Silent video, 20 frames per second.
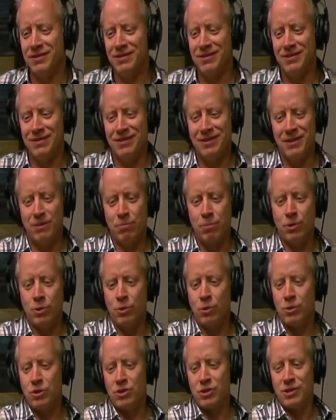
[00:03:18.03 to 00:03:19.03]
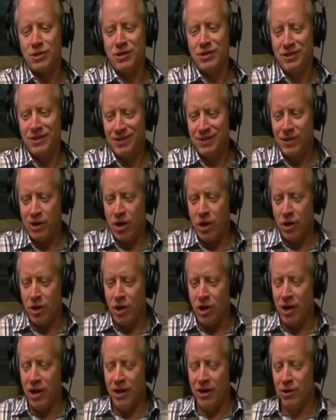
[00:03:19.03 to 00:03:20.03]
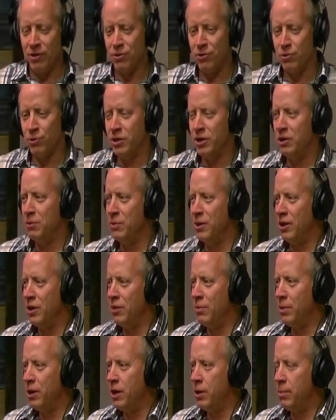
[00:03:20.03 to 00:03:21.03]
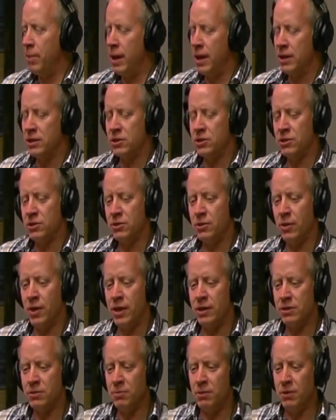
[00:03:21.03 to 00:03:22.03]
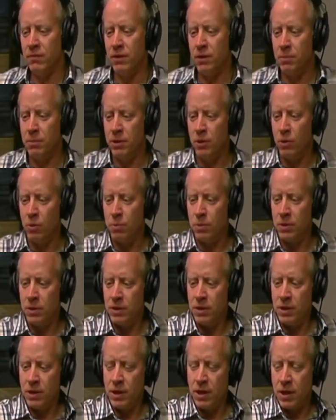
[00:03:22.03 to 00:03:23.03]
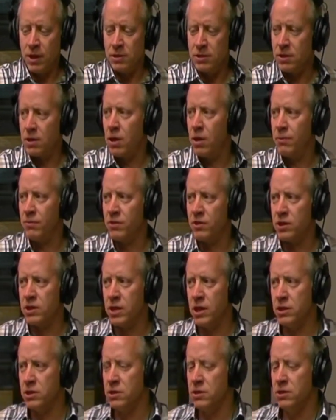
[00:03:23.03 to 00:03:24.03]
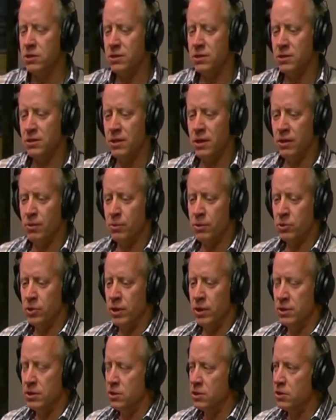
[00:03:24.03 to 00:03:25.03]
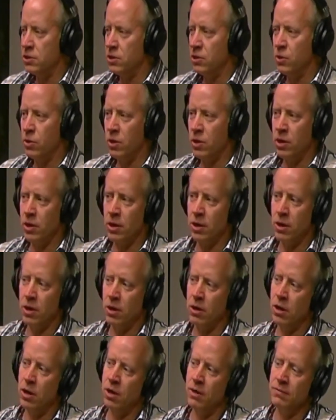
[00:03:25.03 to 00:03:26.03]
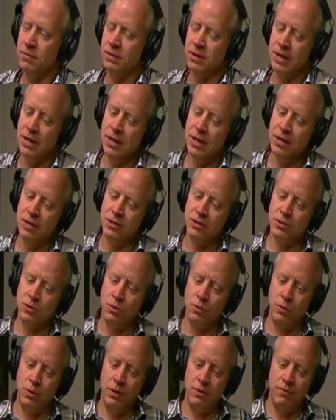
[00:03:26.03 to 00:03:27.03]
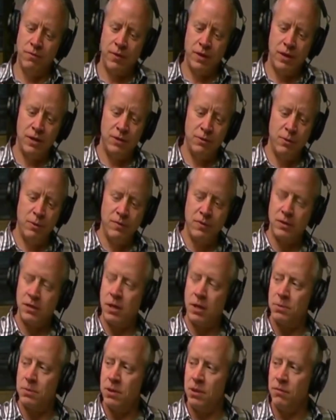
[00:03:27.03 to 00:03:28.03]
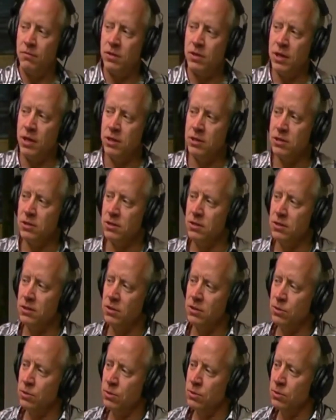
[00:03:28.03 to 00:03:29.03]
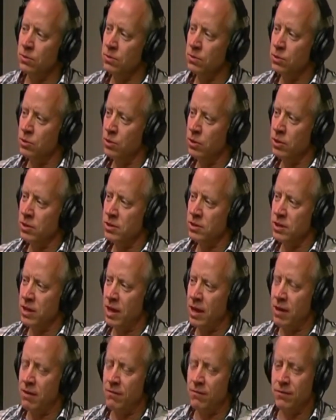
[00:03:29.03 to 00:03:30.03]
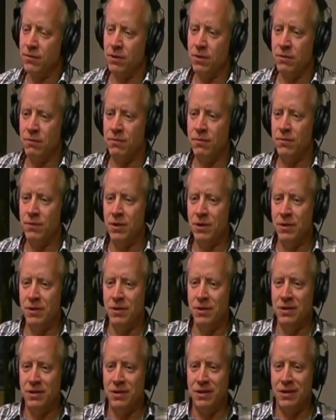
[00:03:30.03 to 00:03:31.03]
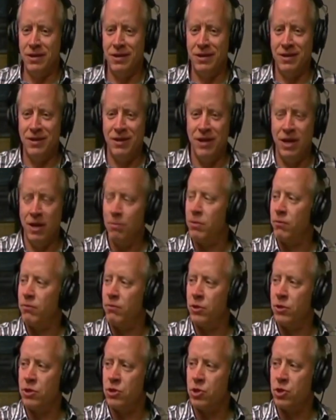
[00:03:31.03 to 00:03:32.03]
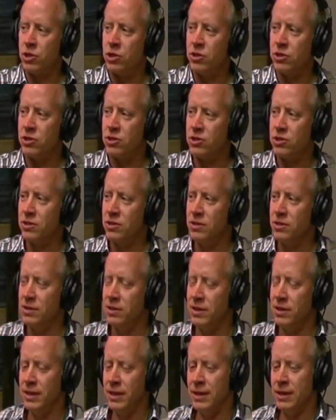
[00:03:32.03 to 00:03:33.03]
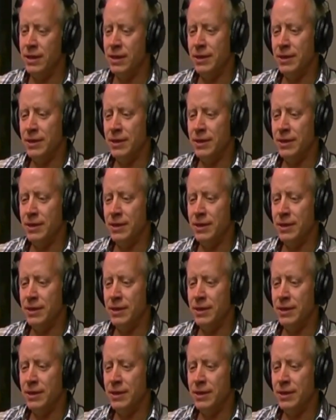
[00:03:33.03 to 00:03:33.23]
approached online or through email by a pastor who asked me if I'd be open to any kinds of conversations with transition going on in our lives. So we've accepted an invitation to join the staff of Nampa First Church and